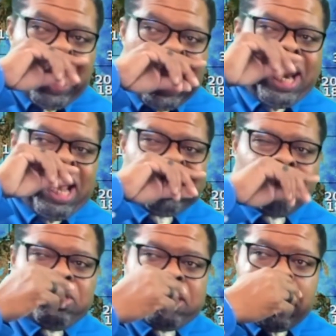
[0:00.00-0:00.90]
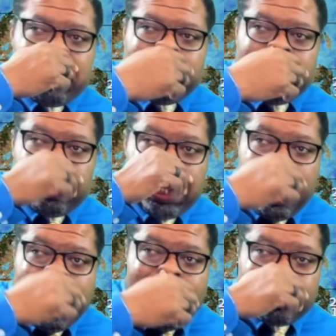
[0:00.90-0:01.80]
And as we take a look
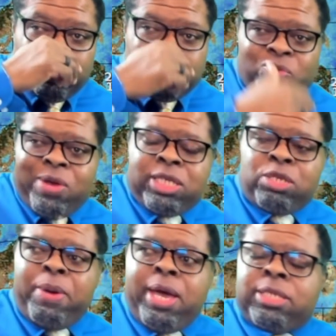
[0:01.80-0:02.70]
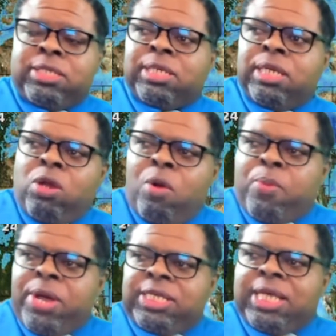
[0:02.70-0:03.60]
at those wind speeds, it's a little
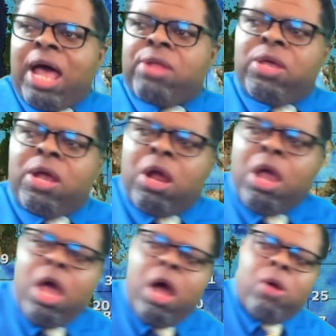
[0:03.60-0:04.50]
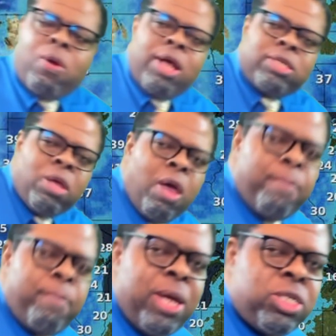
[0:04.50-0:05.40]
breezy out there across
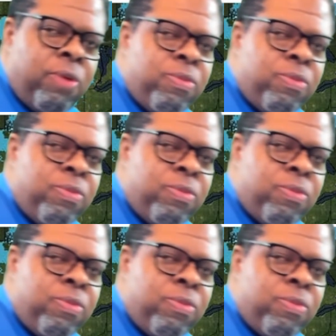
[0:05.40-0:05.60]
much of